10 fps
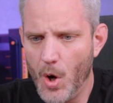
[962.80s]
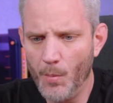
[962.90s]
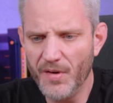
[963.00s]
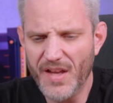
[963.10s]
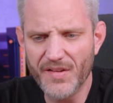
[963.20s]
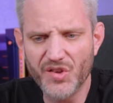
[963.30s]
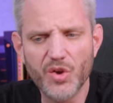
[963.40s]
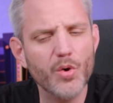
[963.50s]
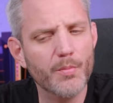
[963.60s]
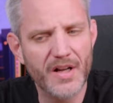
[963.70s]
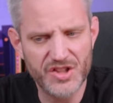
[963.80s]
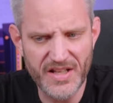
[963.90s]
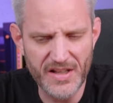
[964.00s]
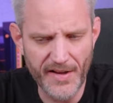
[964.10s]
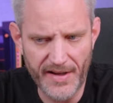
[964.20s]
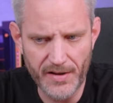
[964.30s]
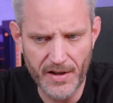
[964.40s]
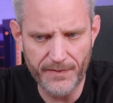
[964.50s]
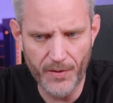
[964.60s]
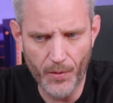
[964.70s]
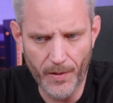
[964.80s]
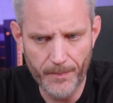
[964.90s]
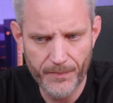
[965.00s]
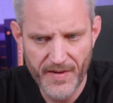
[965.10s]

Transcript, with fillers: almost has too much key light, if you will.